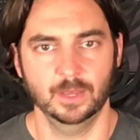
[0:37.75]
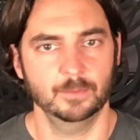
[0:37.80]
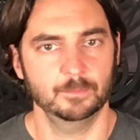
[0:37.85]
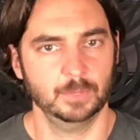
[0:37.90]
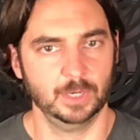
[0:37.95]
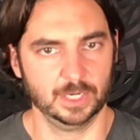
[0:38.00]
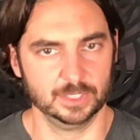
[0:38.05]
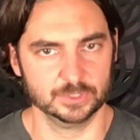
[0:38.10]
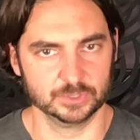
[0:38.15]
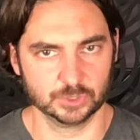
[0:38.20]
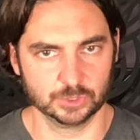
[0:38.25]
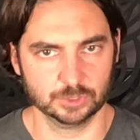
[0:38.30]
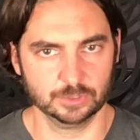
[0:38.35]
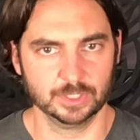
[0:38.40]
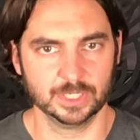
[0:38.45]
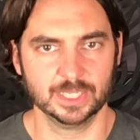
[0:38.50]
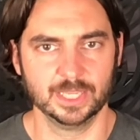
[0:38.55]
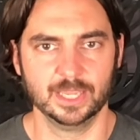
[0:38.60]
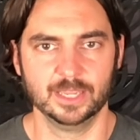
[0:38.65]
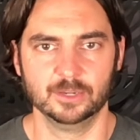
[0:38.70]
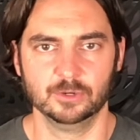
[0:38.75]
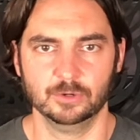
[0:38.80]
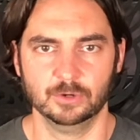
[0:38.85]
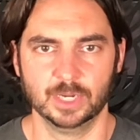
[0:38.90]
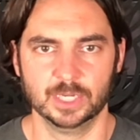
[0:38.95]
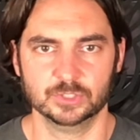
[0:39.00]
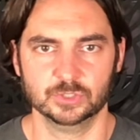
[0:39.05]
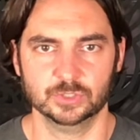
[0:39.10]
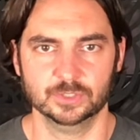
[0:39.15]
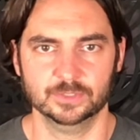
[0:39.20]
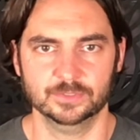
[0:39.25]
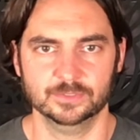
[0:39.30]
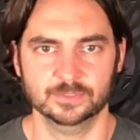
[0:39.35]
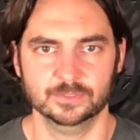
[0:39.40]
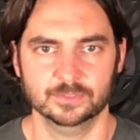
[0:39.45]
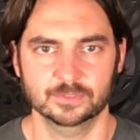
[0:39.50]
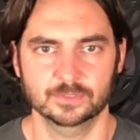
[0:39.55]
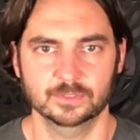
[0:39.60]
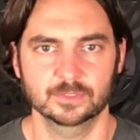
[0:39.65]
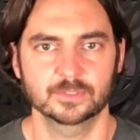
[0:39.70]
posture and gait
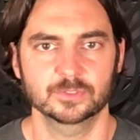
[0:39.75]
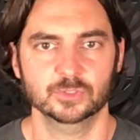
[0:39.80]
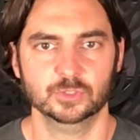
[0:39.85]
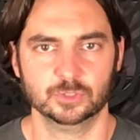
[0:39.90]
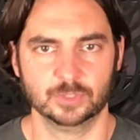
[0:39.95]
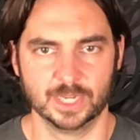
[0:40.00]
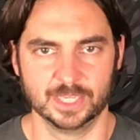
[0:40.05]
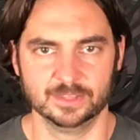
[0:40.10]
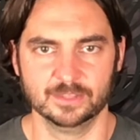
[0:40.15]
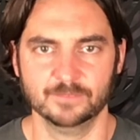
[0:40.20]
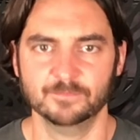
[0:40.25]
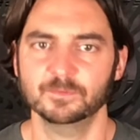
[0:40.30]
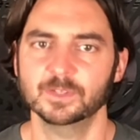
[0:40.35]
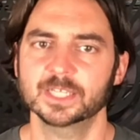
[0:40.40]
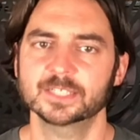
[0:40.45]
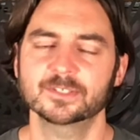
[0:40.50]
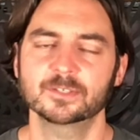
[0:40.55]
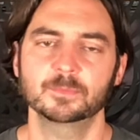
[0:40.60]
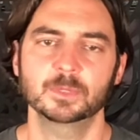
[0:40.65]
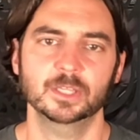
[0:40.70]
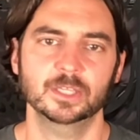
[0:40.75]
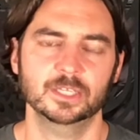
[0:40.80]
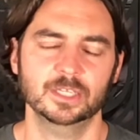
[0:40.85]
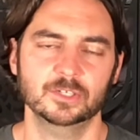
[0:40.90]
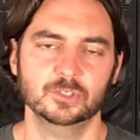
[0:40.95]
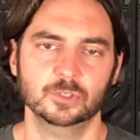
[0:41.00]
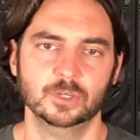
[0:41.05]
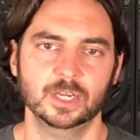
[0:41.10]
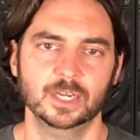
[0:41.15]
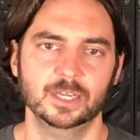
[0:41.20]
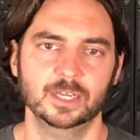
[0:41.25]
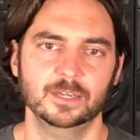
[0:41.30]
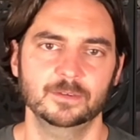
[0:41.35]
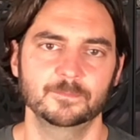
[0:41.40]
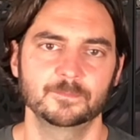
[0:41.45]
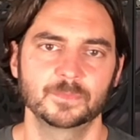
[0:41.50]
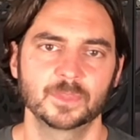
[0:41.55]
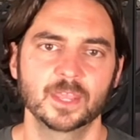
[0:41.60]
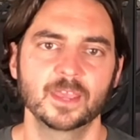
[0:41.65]
corrections, strength and flexibility training,